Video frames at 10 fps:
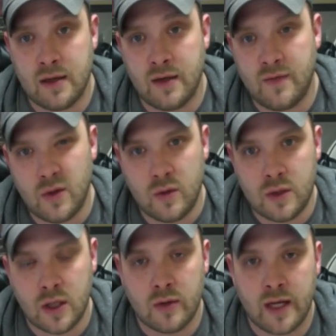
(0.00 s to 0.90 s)
And if you
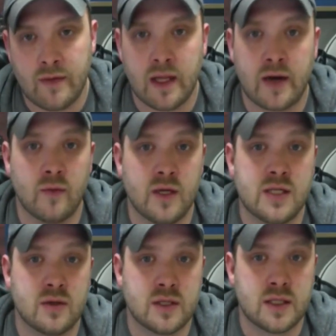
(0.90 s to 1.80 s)
don't have a lot of
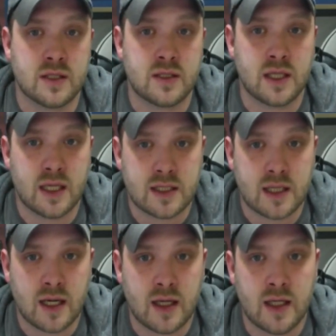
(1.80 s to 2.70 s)
resources to get
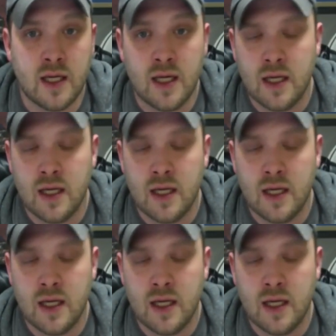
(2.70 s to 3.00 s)
started,